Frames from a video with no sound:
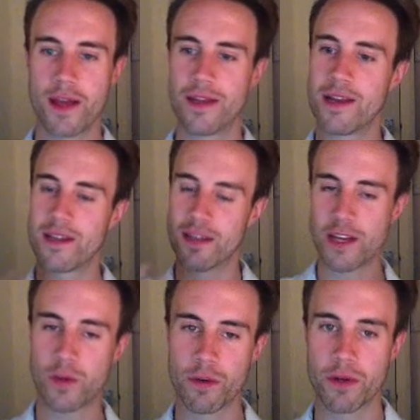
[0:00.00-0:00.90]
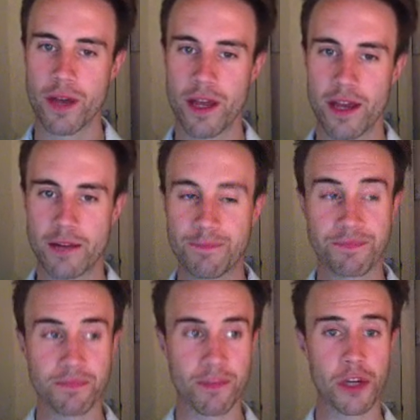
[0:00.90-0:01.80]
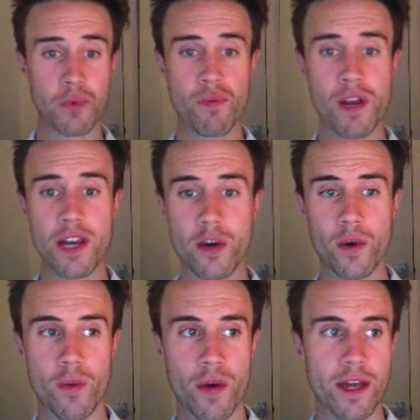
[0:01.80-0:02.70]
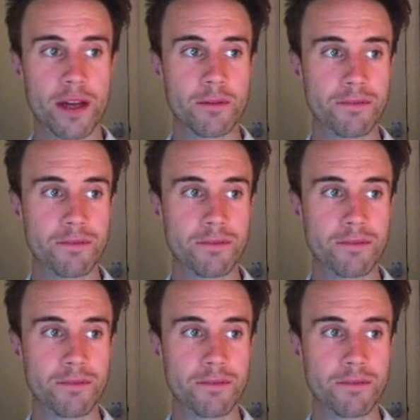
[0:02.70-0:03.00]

and so that's what we're doing here. It's a really quick way